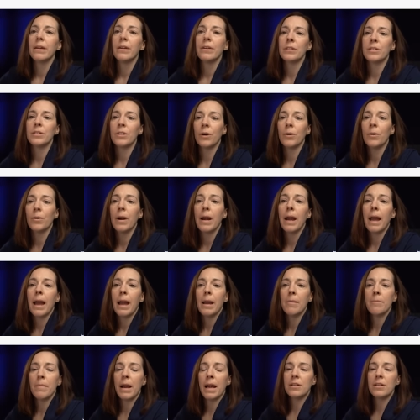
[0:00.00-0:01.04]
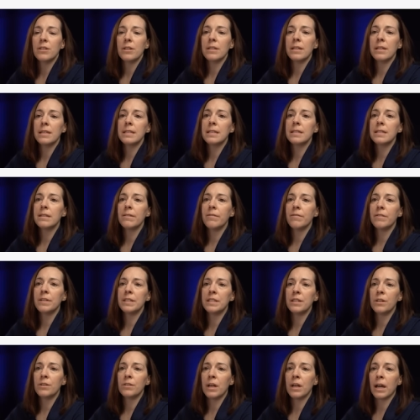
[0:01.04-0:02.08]
So imagine this is a
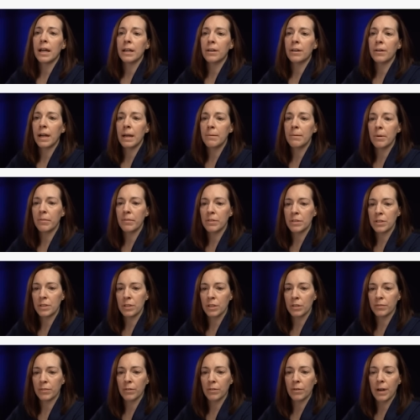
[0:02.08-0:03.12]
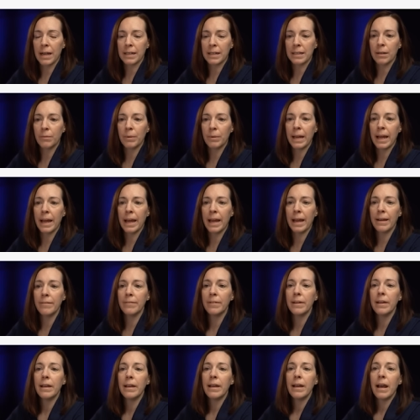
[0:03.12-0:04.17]
Visio diagram of a server rack that we have.
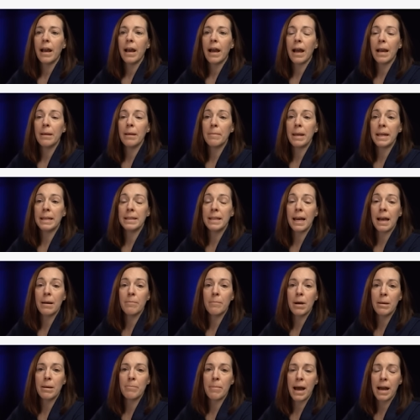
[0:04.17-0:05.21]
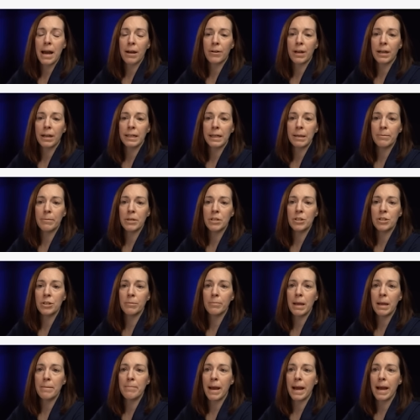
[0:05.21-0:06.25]
I made that my background image to
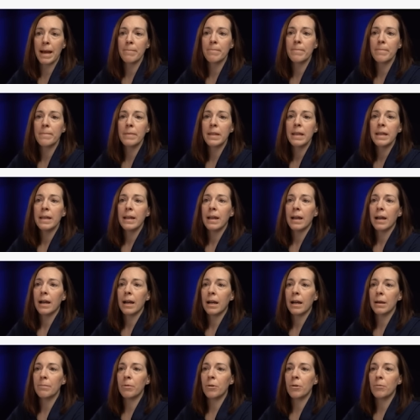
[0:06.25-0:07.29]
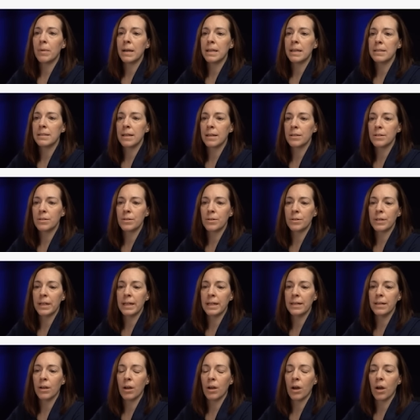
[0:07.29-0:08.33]
my map. I put my sensor
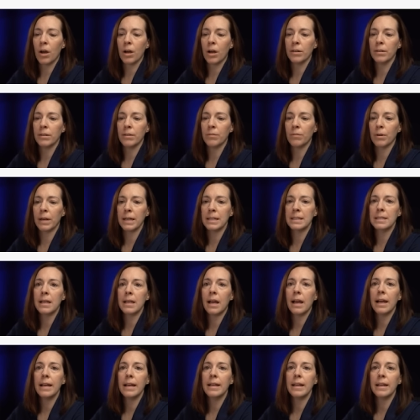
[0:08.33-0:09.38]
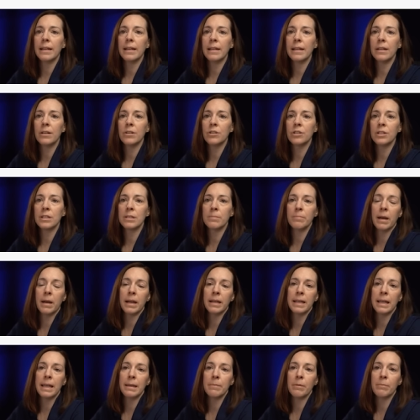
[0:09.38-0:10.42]
data on the right side and here's just my
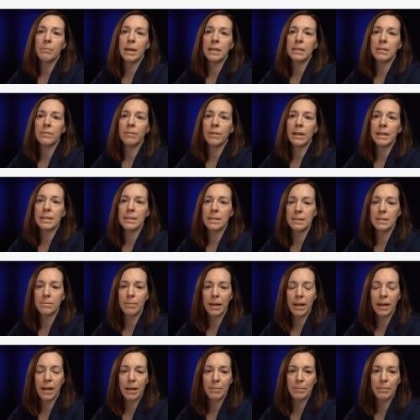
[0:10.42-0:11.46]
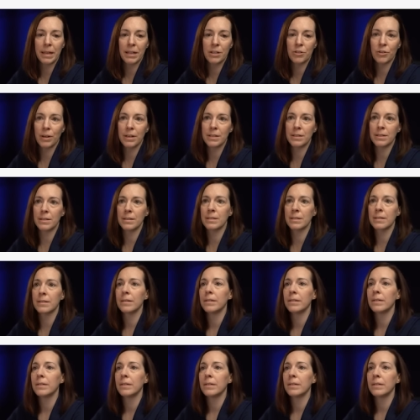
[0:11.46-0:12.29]
name and my devices, my IP addresses.